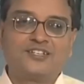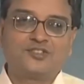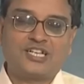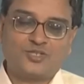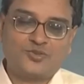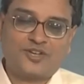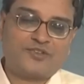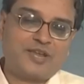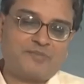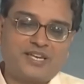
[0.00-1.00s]
So, that is how we have
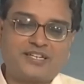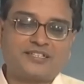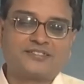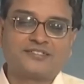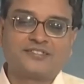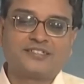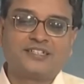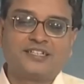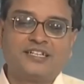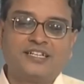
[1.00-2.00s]
named it.
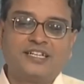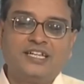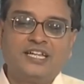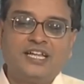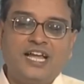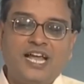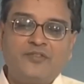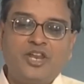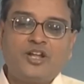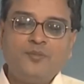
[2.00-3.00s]
And
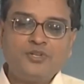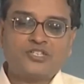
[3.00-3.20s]
when you come